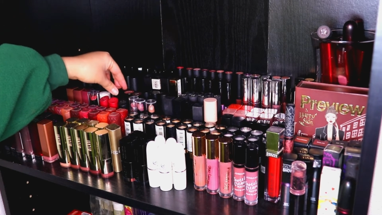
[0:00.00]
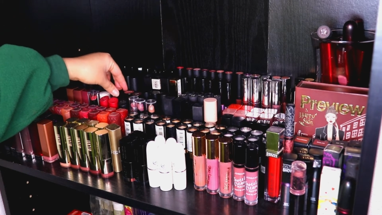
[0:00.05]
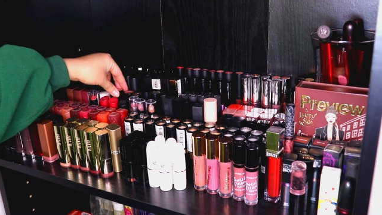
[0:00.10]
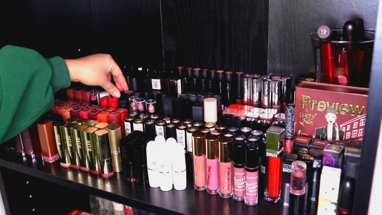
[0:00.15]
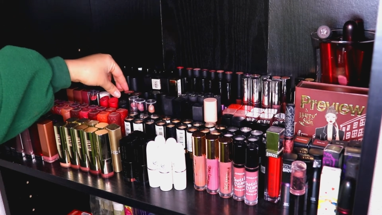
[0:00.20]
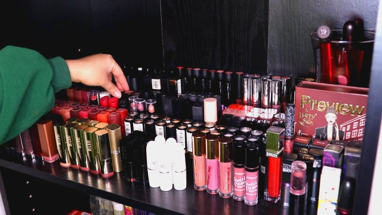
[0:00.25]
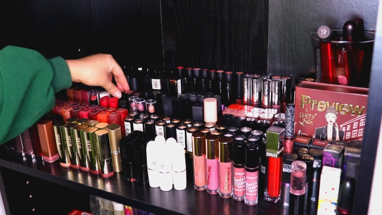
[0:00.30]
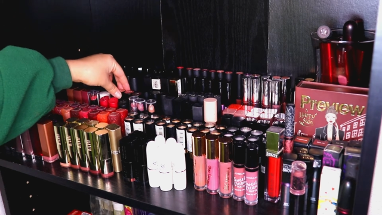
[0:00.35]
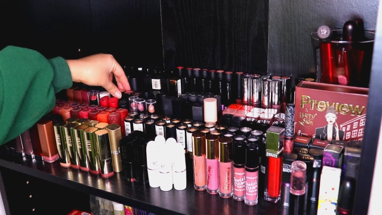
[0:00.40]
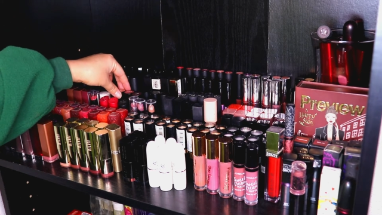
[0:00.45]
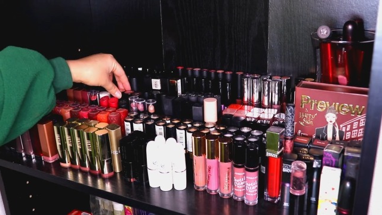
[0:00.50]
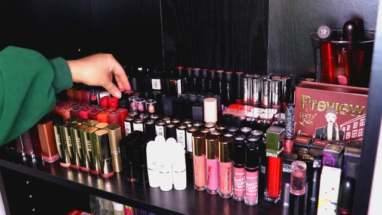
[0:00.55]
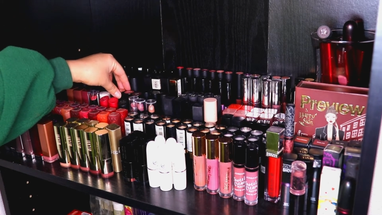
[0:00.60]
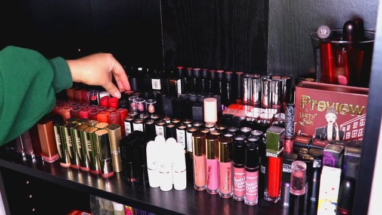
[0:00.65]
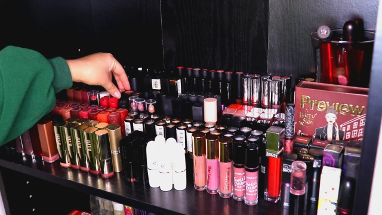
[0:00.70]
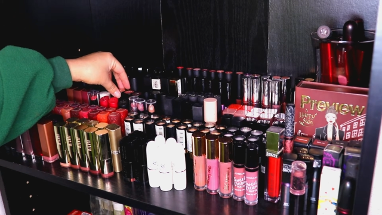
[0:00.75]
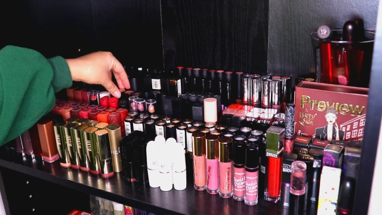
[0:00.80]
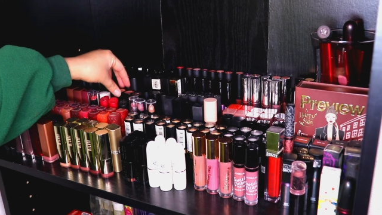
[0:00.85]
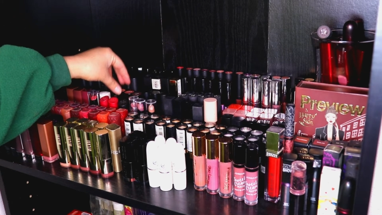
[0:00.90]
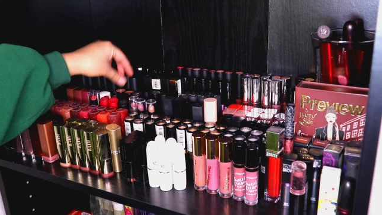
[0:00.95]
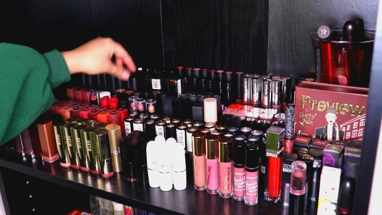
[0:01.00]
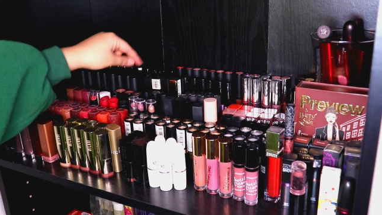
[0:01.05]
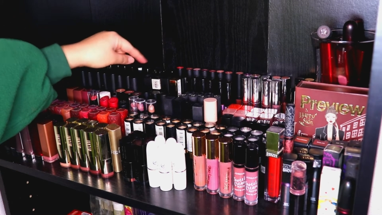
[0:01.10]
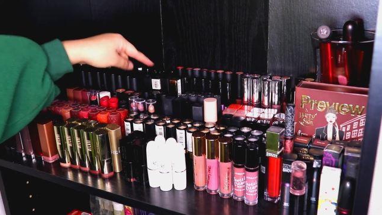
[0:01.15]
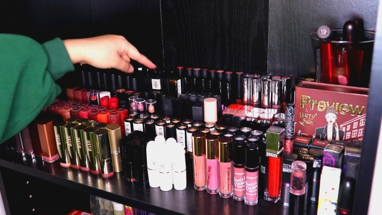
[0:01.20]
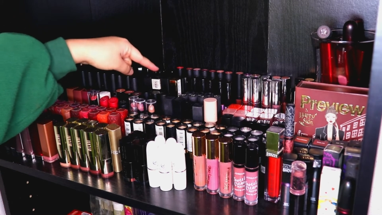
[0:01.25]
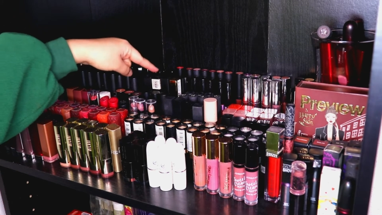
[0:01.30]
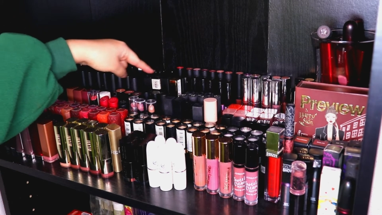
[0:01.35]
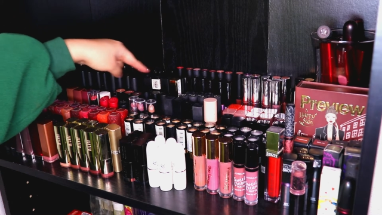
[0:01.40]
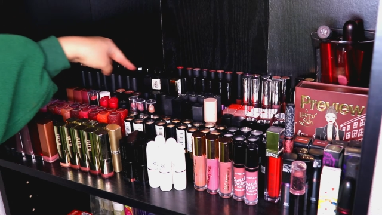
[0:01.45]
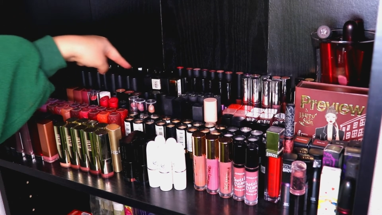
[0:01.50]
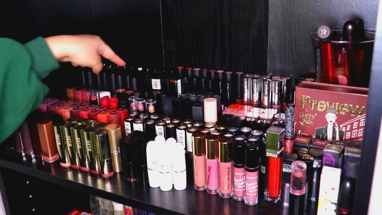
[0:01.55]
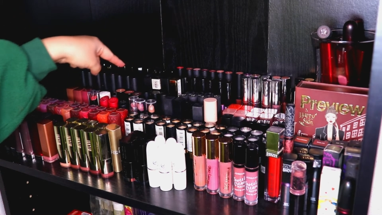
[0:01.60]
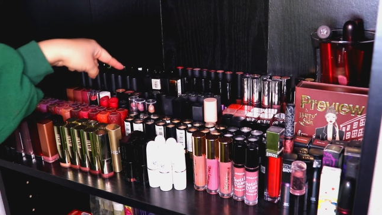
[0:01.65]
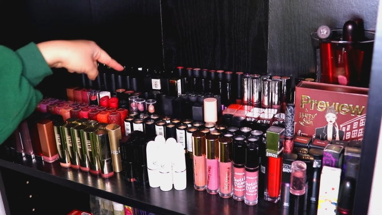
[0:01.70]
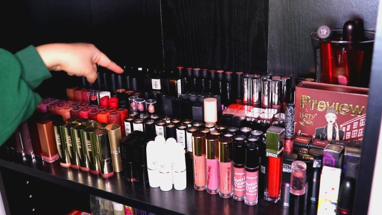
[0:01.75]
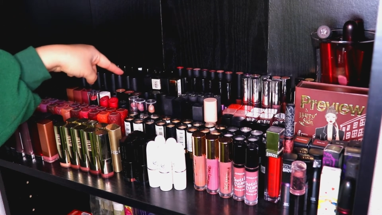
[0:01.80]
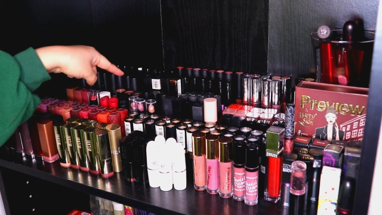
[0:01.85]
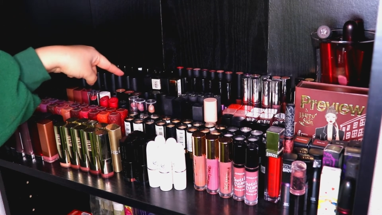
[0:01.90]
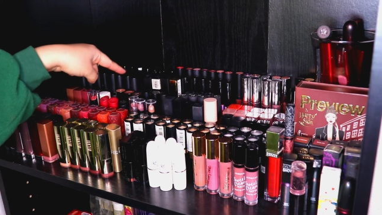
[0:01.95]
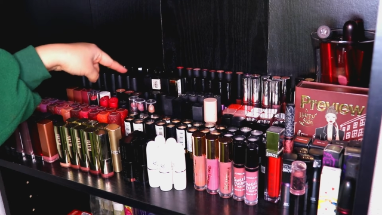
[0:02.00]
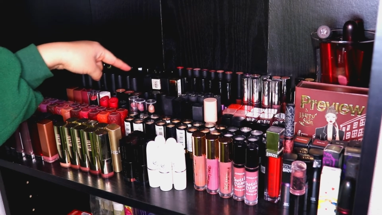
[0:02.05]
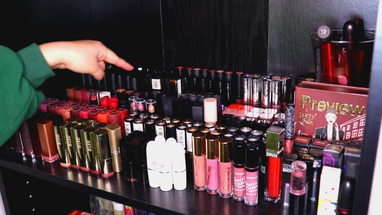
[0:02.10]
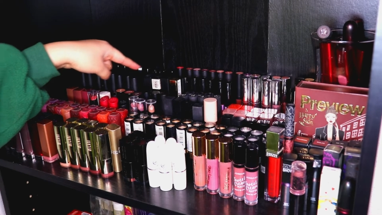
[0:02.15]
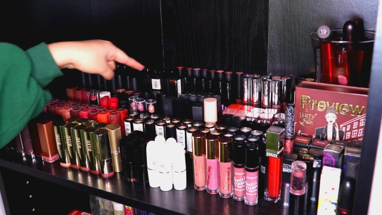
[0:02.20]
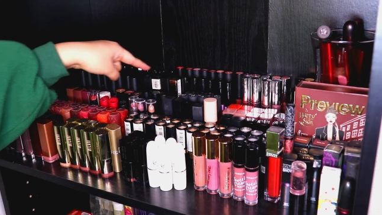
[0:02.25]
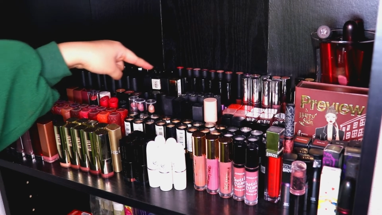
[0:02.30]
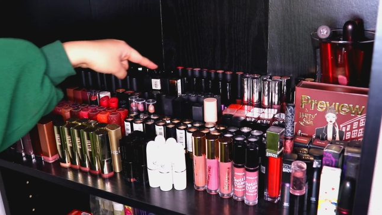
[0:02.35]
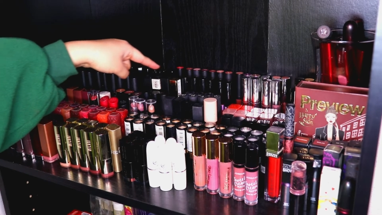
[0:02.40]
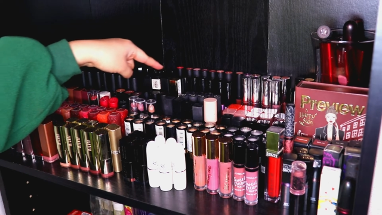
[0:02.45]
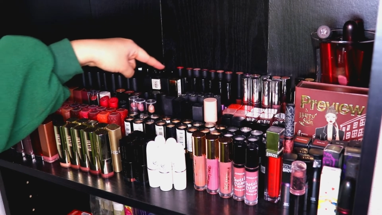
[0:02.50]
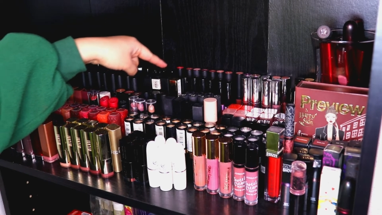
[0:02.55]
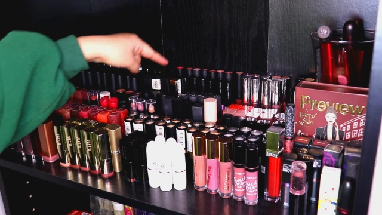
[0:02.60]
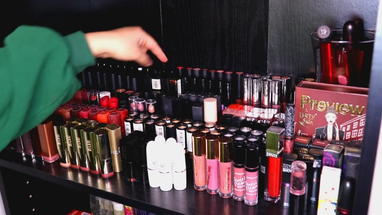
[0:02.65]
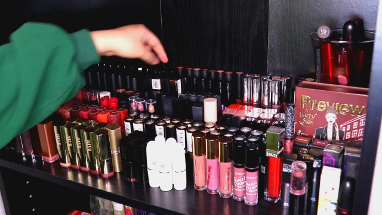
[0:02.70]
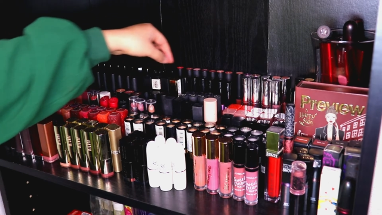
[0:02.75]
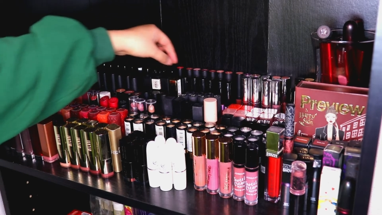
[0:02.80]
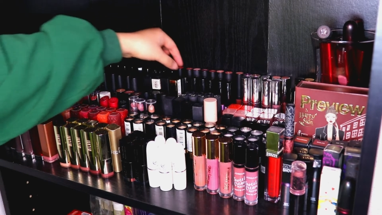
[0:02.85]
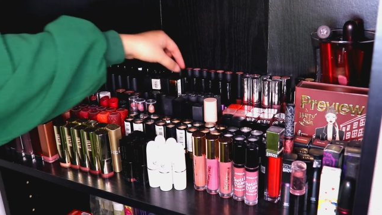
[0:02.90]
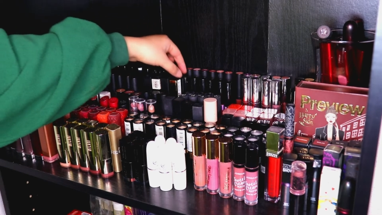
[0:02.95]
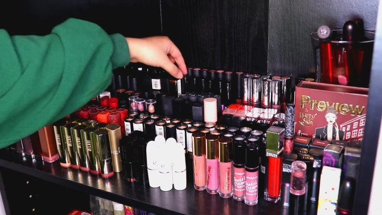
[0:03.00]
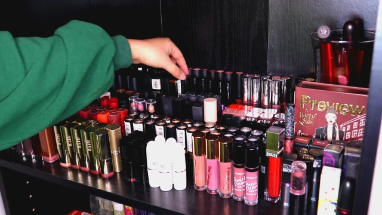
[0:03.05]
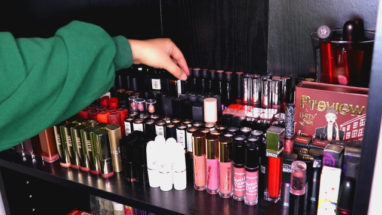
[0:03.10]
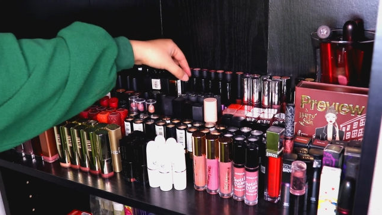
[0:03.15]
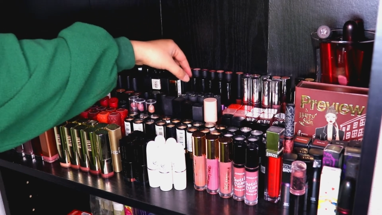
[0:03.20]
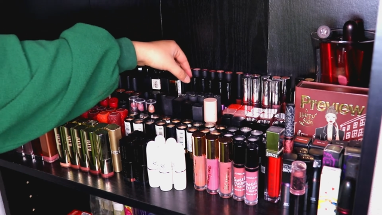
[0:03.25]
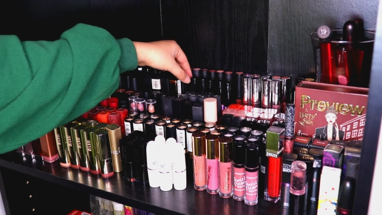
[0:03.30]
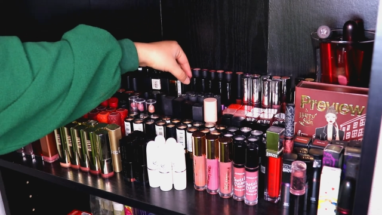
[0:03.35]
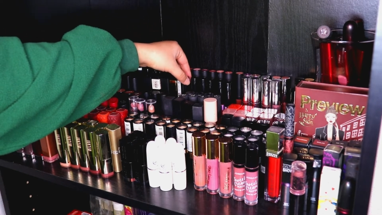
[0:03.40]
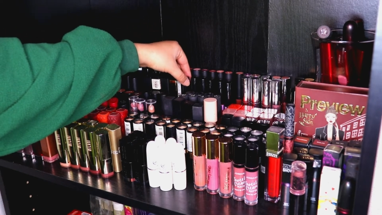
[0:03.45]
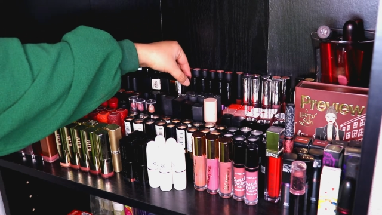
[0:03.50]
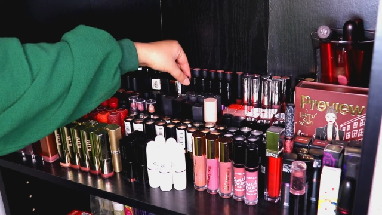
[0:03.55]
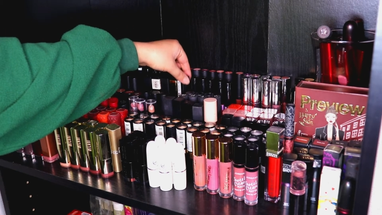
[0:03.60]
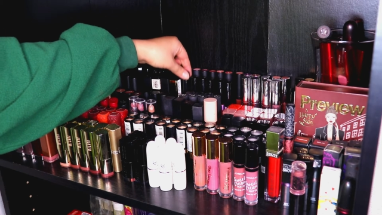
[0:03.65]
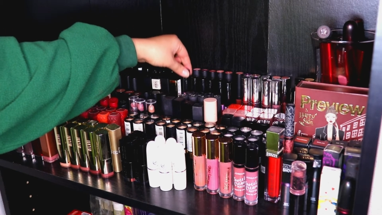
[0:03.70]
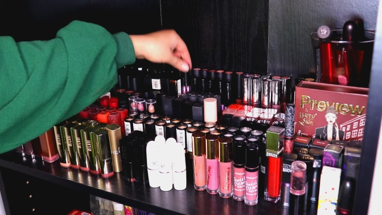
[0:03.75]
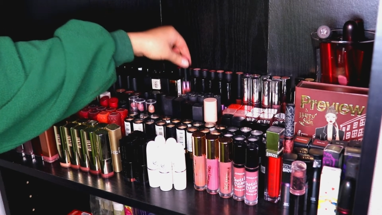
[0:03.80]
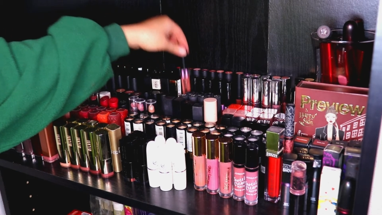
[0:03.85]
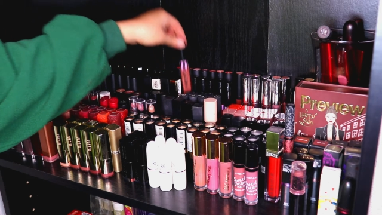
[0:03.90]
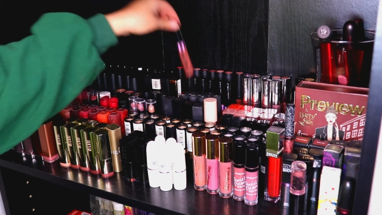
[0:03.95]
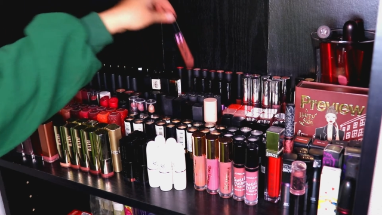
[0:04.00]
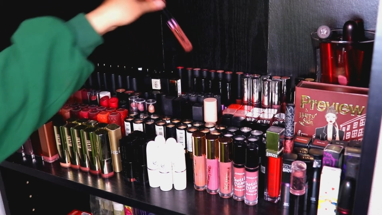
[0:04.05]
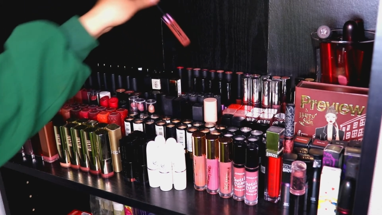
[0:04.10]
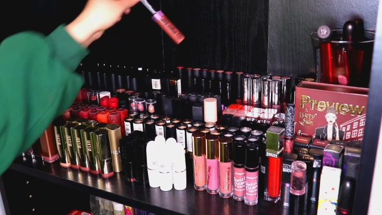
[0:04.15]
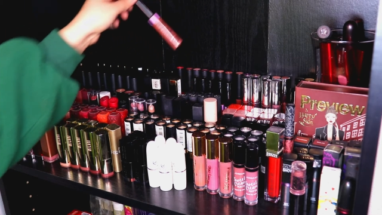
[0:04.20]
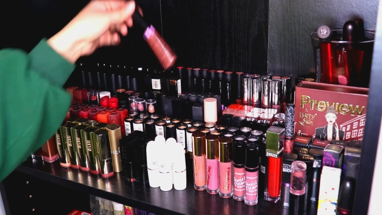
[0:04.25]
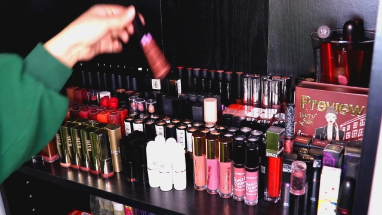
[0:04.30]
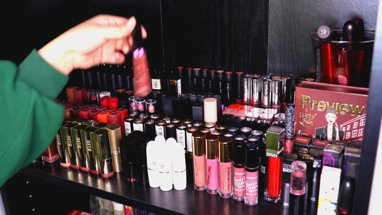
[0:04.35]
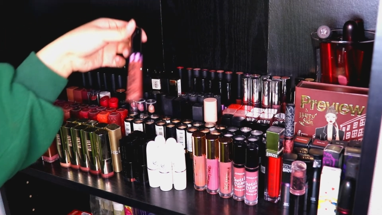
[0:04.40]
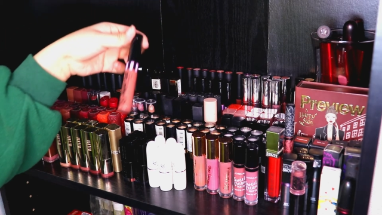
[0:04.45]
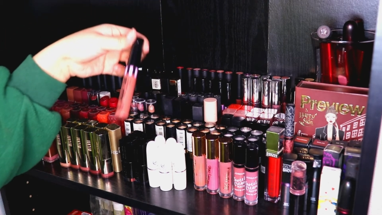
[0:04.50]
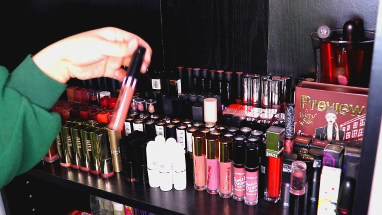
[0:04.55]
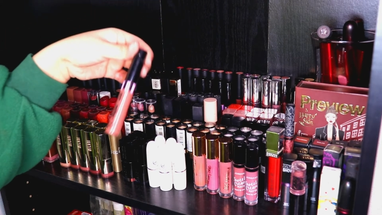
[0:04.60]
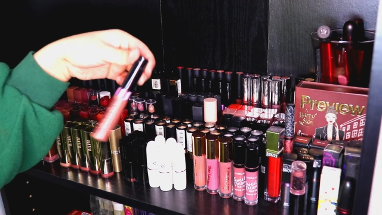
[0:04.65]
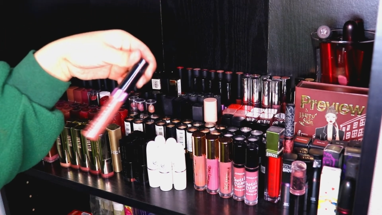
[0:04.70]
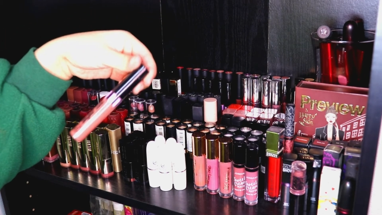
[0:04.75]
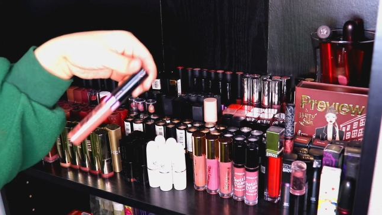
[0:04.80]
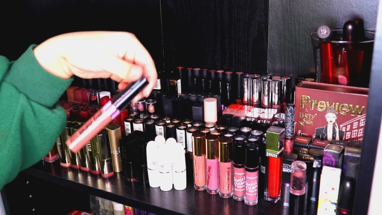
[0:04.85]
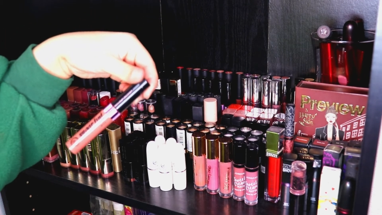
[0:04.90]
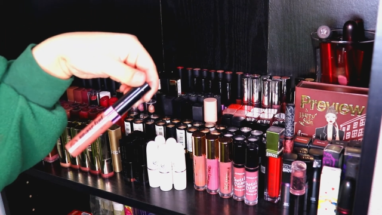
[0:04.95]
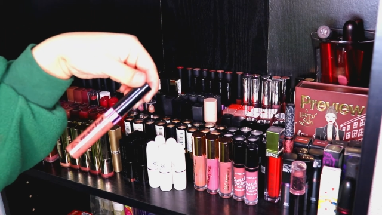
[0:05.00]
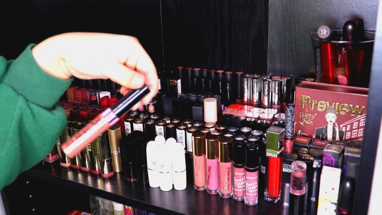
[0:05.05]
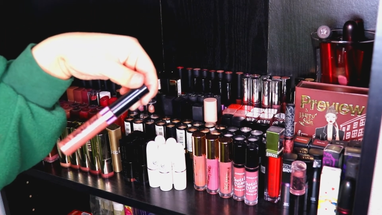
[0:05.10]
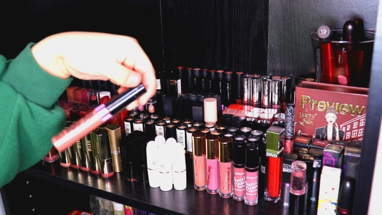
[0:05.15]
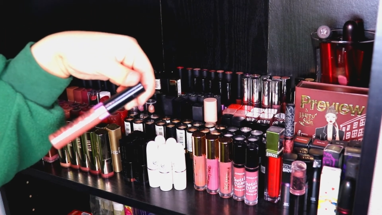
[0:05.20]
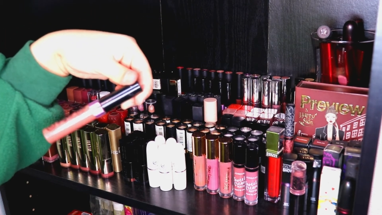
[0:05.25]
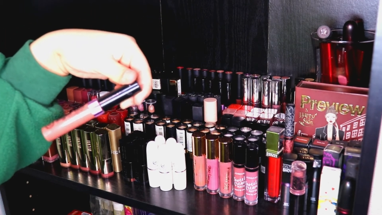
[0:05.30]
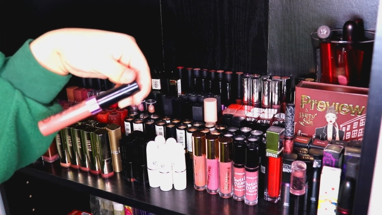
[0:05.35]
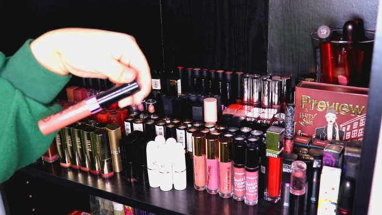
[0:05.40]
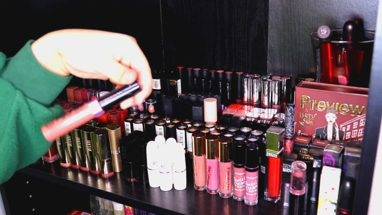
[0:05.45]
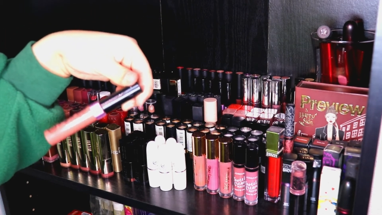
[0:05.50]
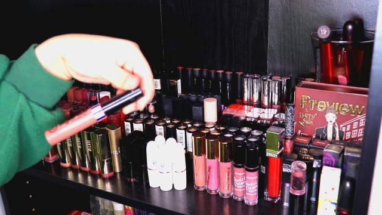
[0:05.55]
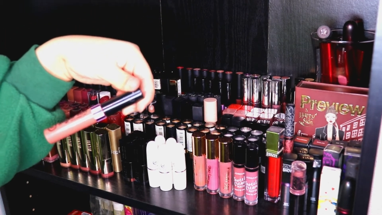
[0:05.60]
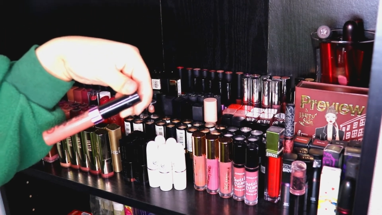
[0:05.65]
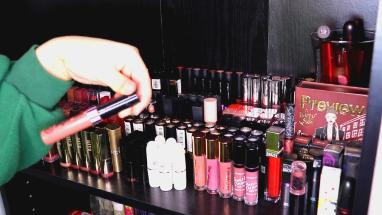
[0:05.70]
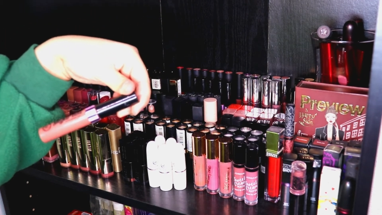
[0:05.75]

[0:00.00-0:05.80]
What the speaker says: No face is visible, so there are no lips to read.